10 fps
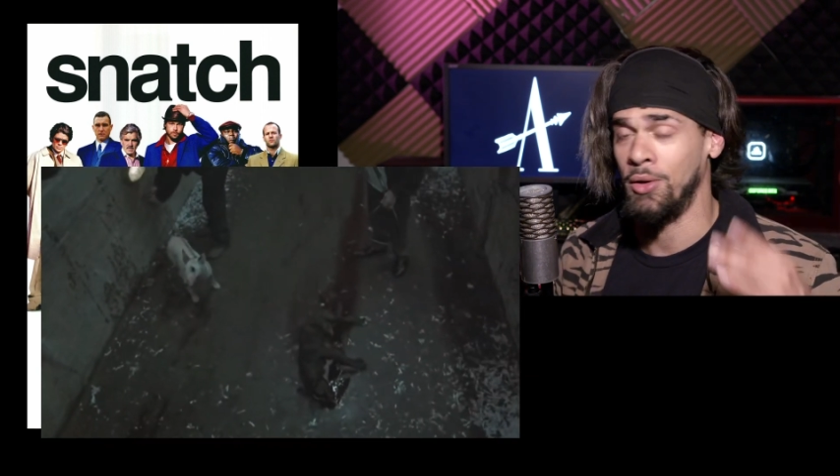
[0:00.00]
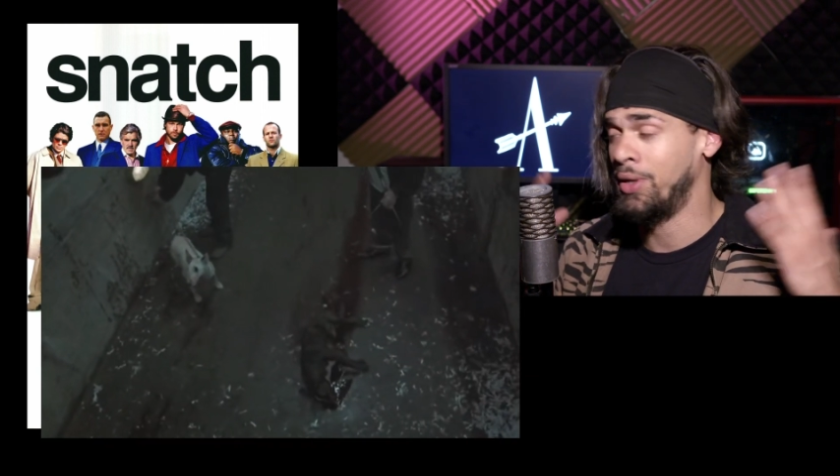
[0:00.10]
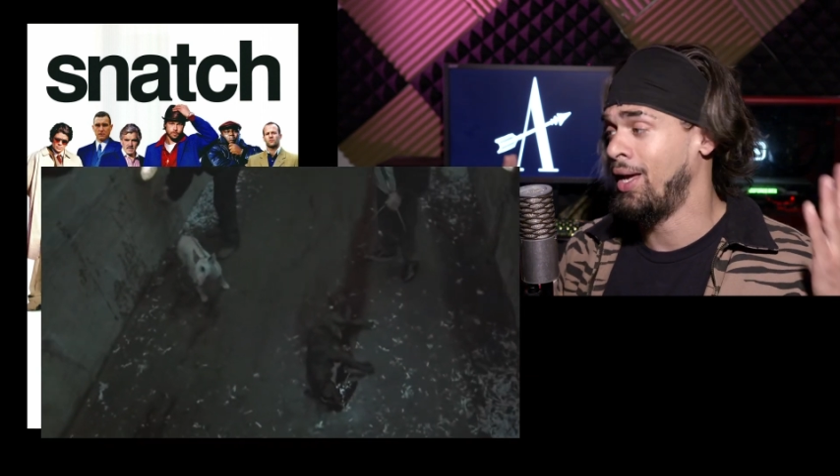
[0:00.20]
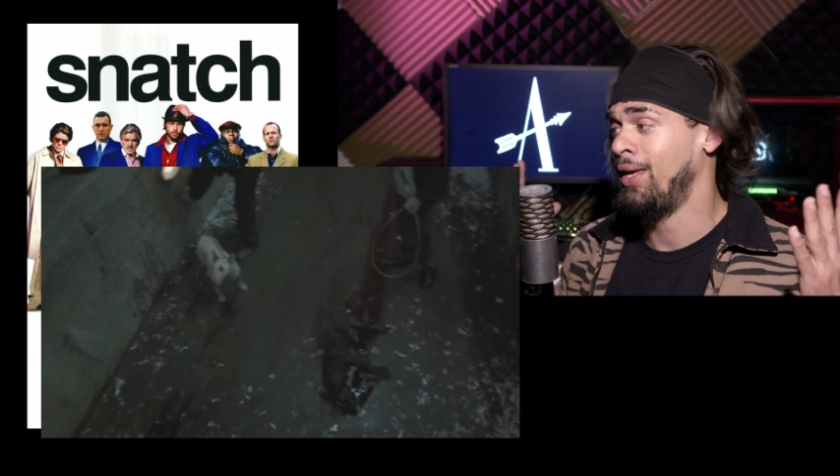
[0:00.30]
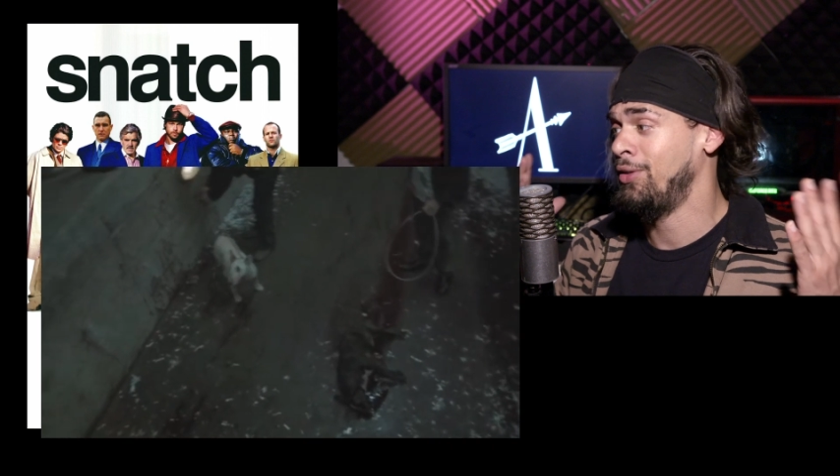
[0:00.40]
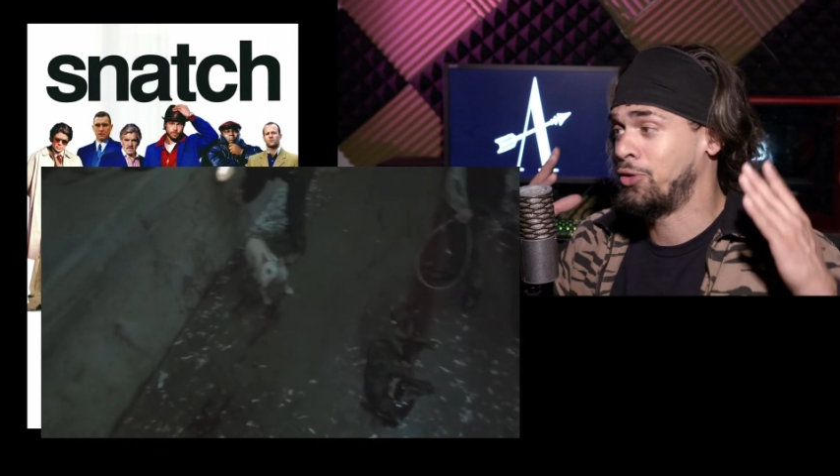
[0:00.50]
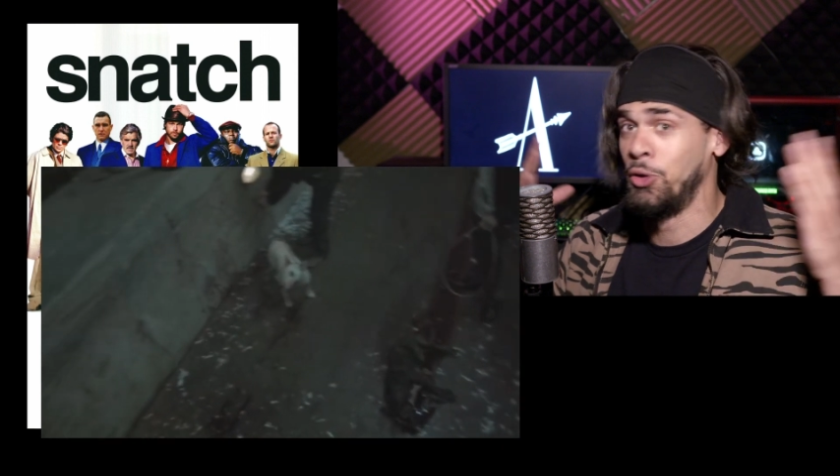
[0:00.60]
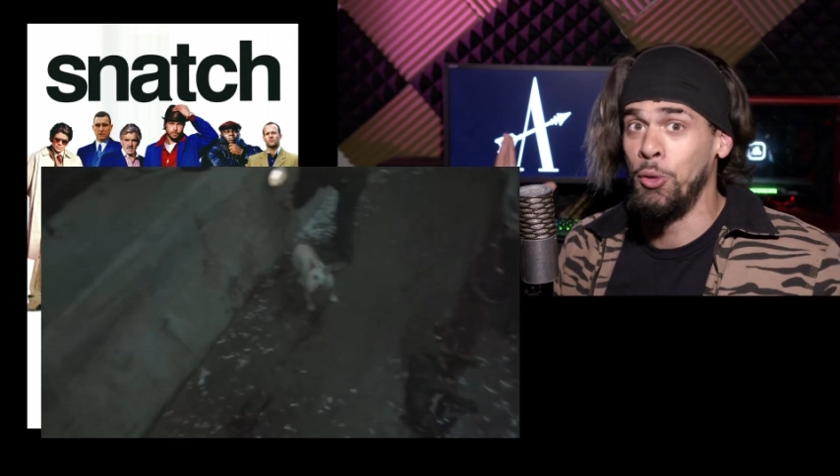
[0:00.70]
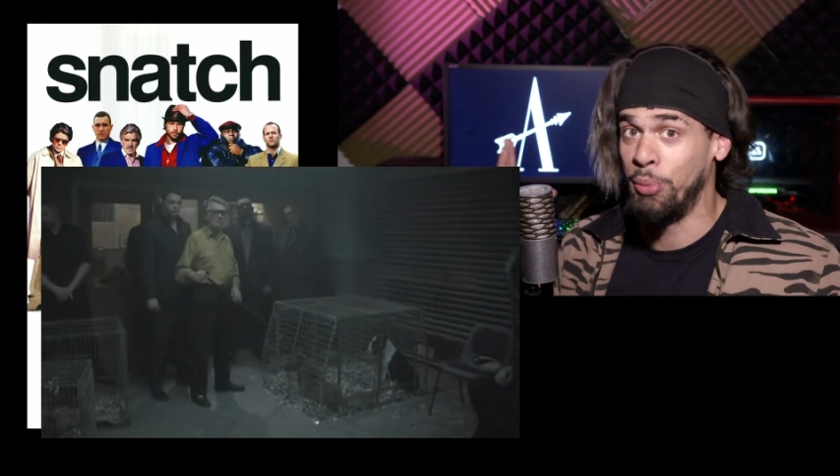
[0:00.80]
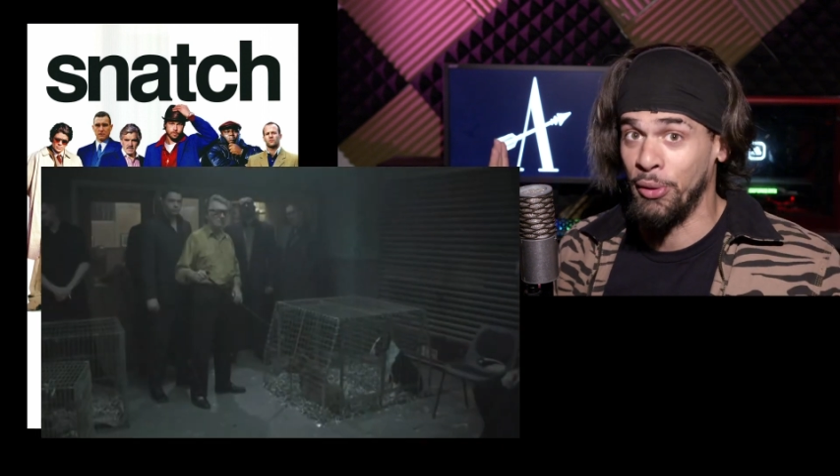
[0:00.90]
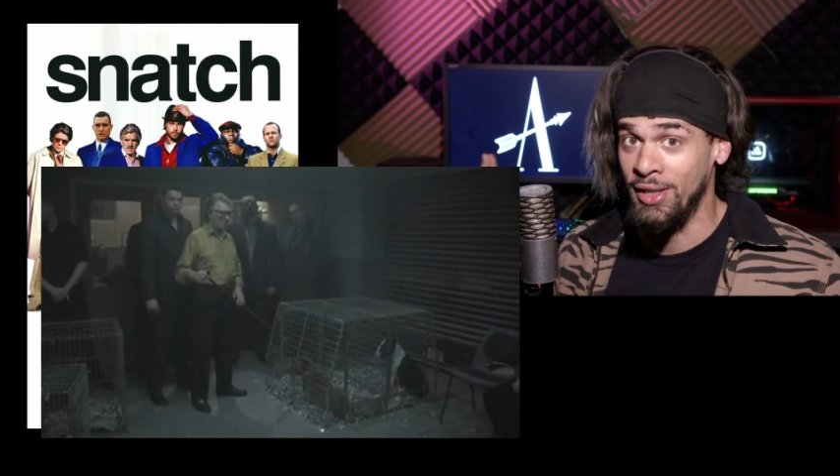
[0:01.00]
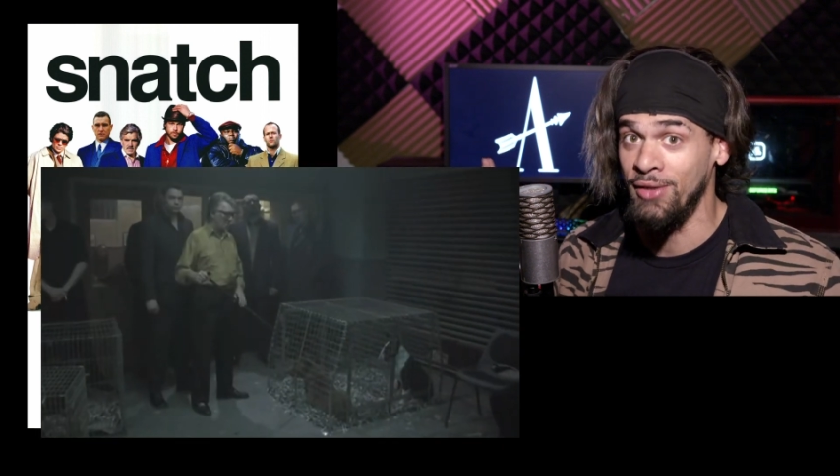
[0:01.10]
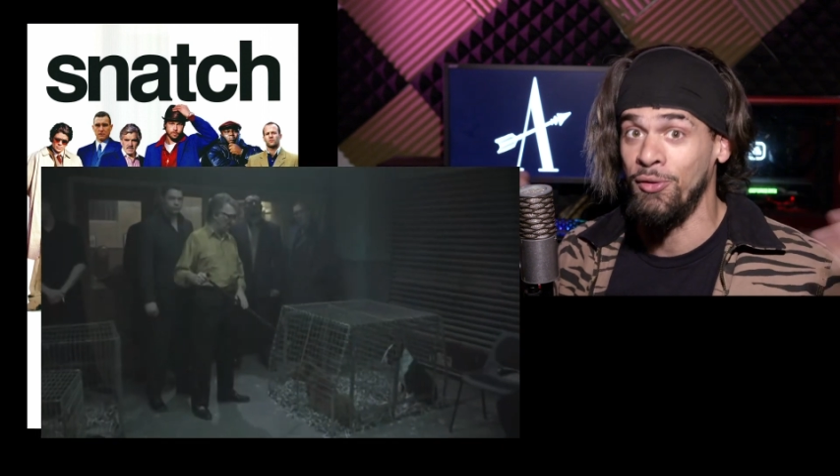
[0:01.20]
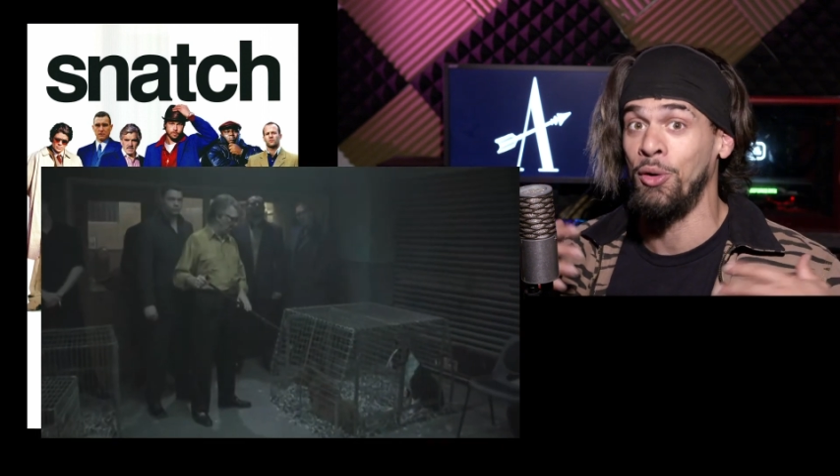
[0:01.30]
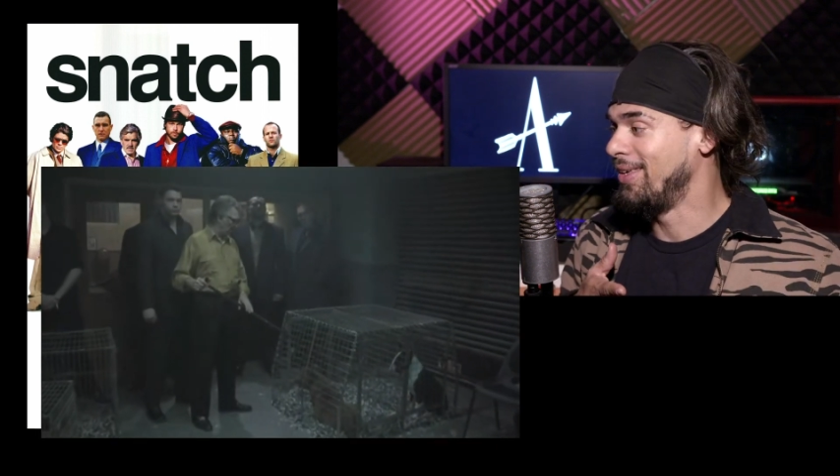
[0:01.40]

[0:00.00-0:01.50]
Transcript: okay, super evil.